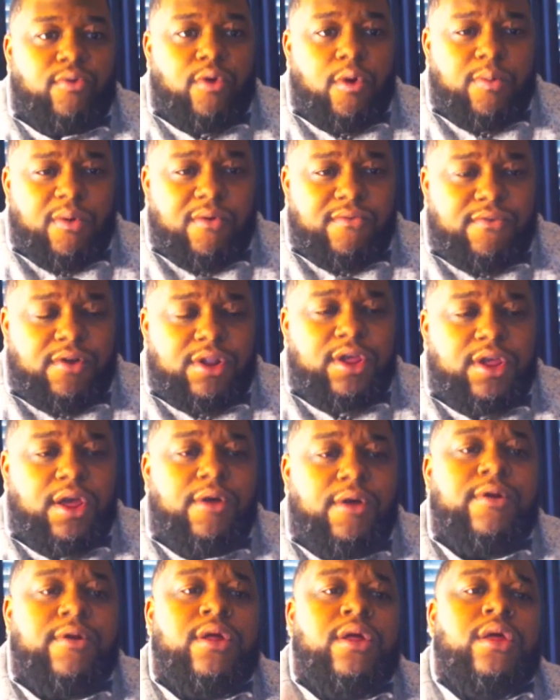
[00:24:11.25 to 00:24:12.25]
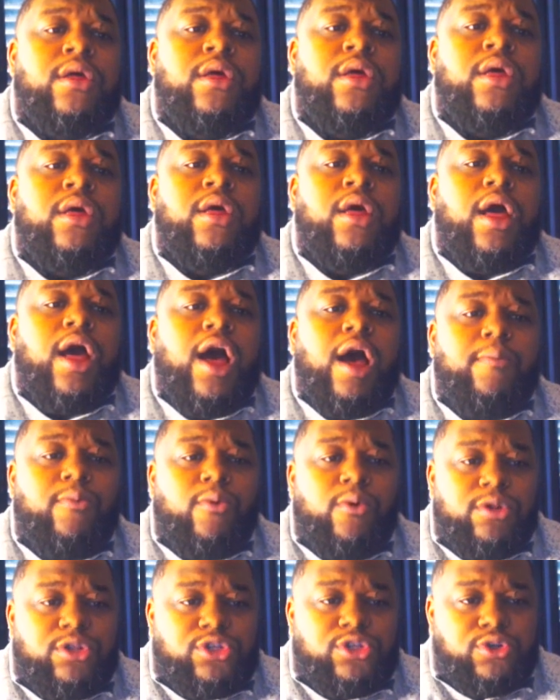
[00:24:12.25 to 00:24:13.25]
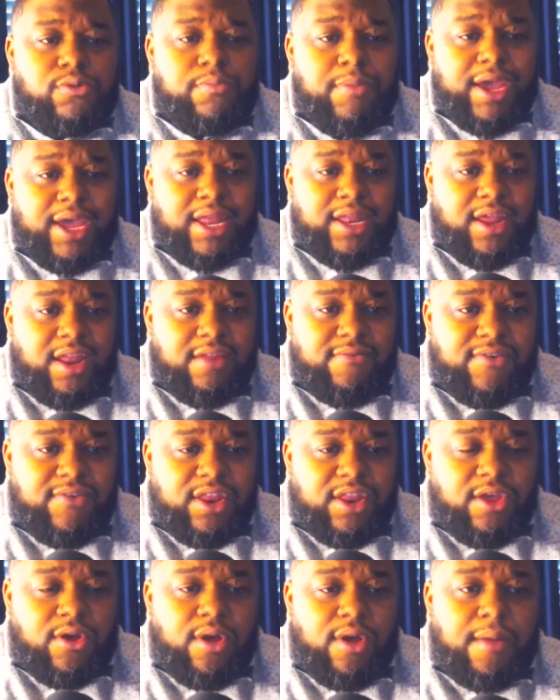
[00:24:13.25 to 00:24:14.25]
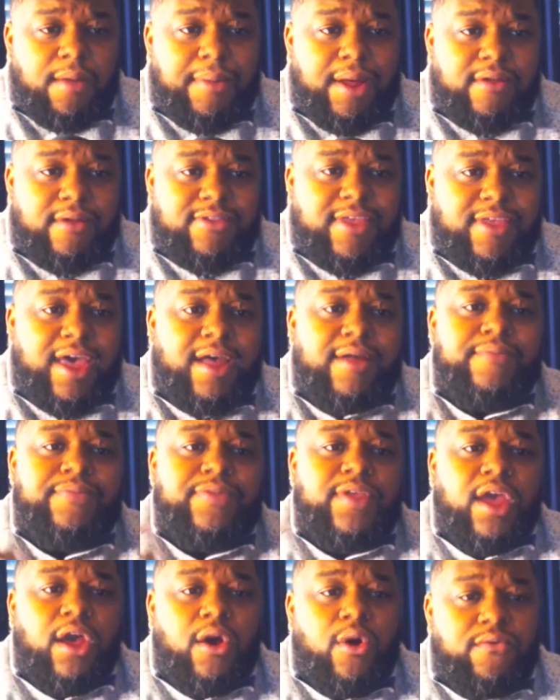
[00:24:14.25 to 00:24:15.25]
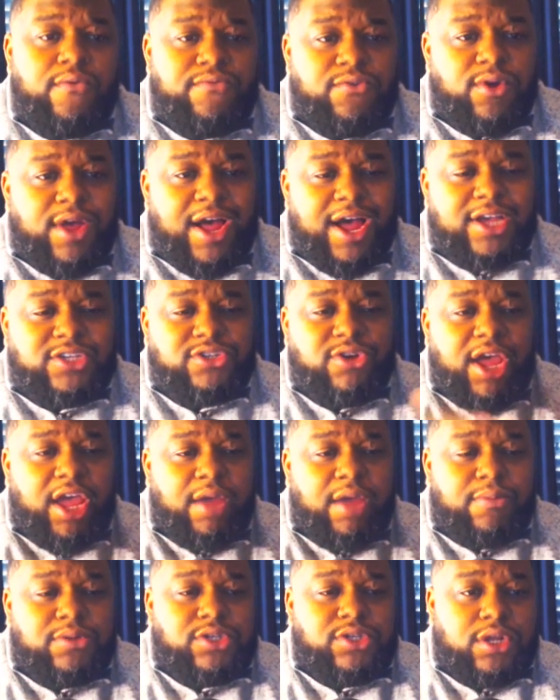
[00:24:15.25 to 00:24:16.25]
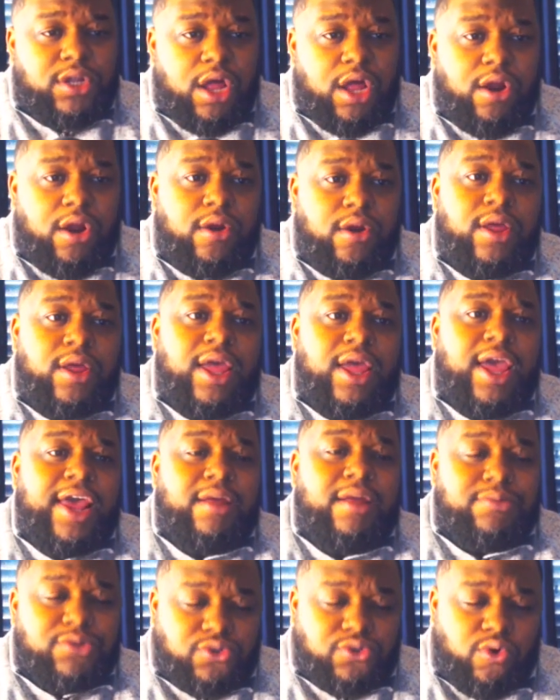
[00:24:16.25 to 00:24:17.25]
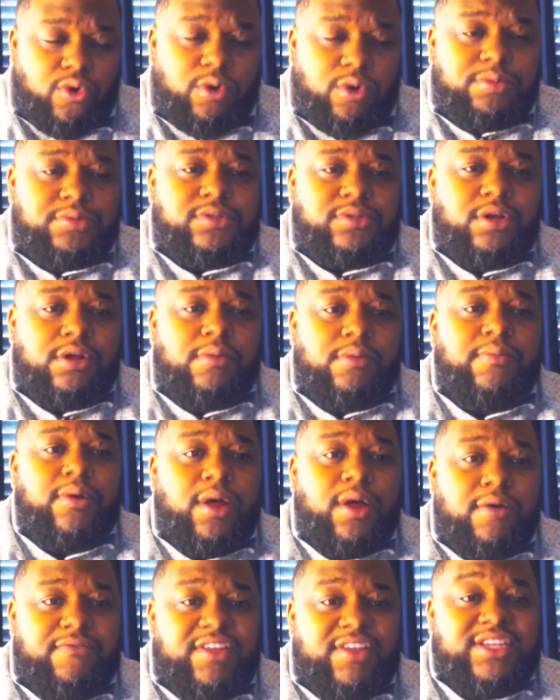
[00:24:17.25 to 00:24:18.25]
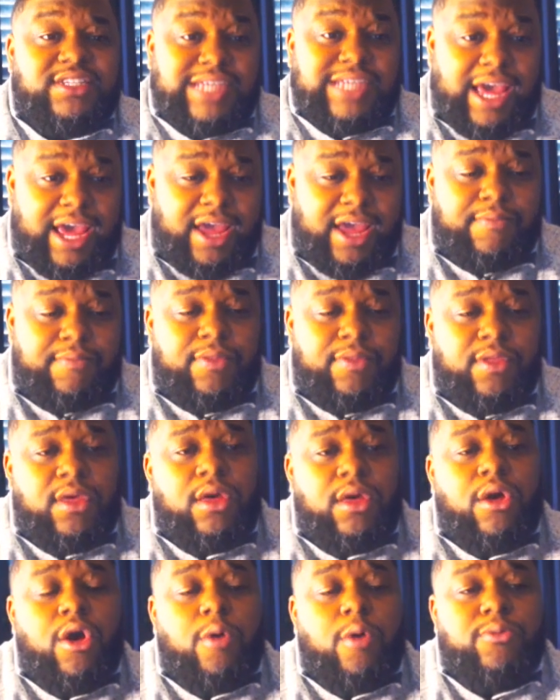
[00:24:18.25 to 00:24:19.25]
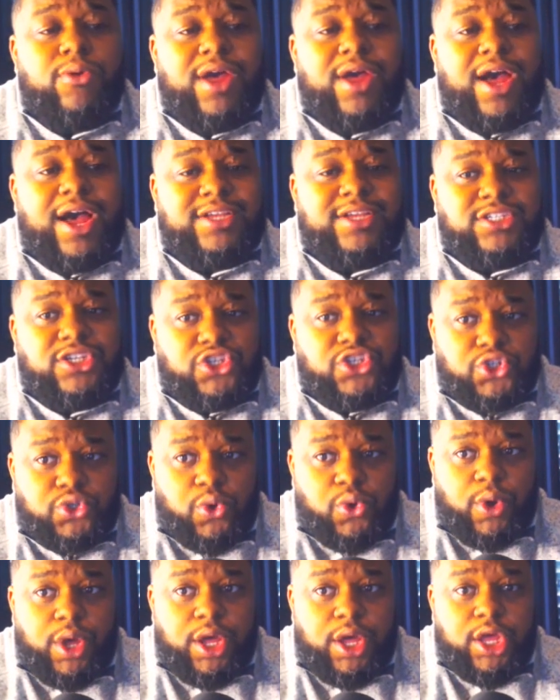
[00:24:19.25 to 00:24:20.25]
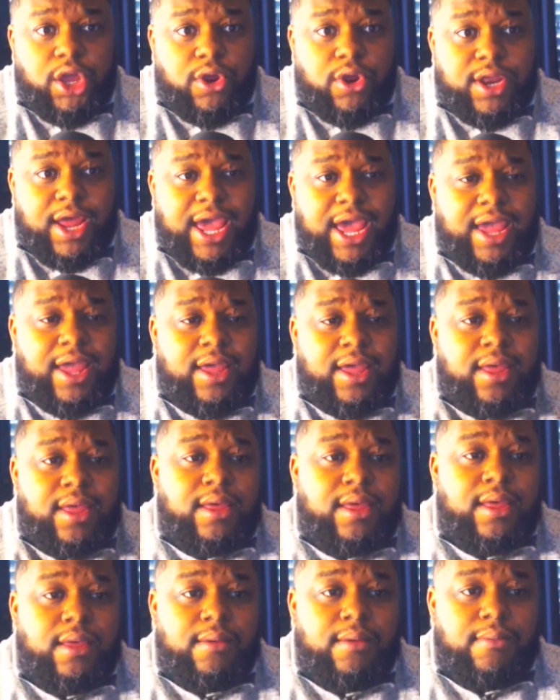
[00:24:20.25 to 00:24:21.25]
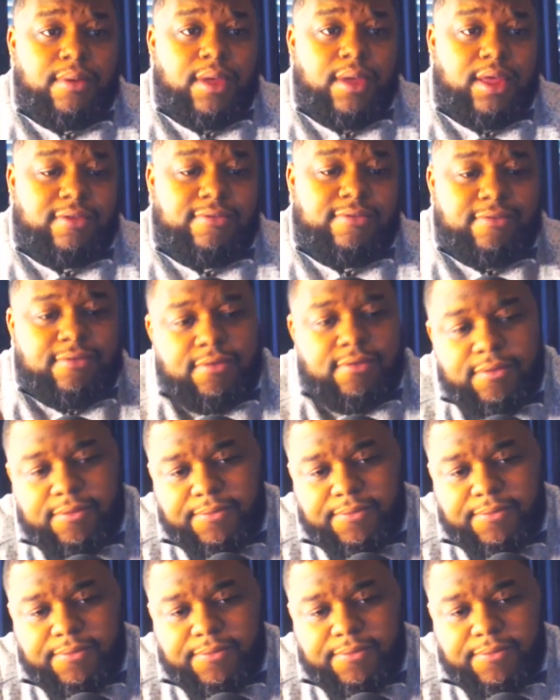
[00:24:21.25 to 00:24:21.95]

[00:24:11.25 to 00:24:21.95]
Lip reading: portfolio, I'm going to make another video about that, and hopefully you guys are able to learn and absorb some of this game. Hope you guys enjoy your day. Peace.